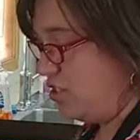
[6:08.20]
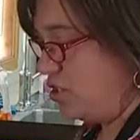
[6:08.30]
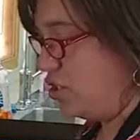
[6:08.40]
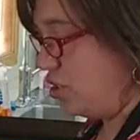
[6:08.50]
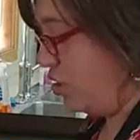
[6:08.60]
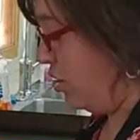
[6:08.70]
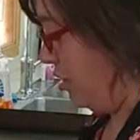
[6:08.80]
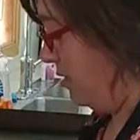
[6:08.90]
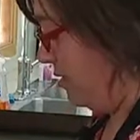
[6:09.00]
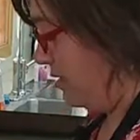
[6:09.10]
to
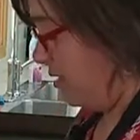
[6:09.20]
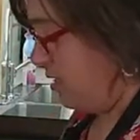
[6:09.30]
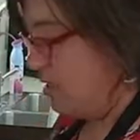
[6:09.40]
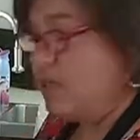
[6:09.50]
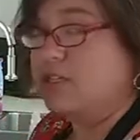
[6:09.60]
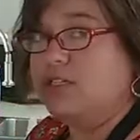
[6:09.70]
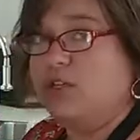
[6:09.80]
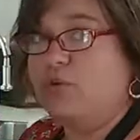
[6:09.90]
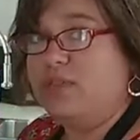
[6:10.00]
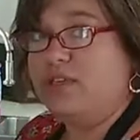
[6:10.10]
stir,
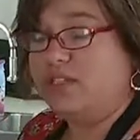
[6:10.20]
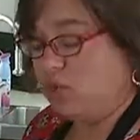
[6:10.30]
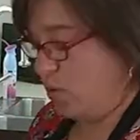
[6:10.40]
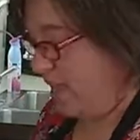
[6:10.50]
so this